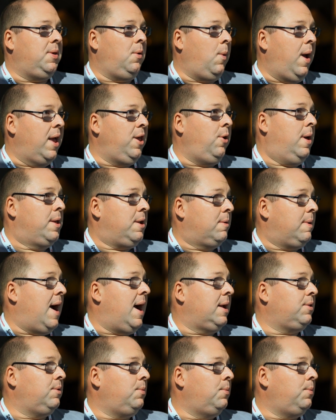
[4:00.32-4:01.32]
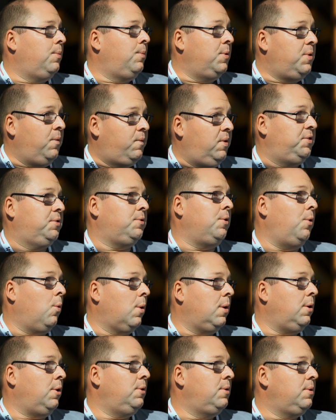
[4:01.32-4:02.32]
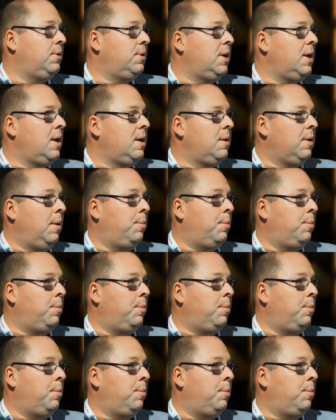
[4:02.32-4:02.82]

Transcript: the way you interact with the physical world. Right.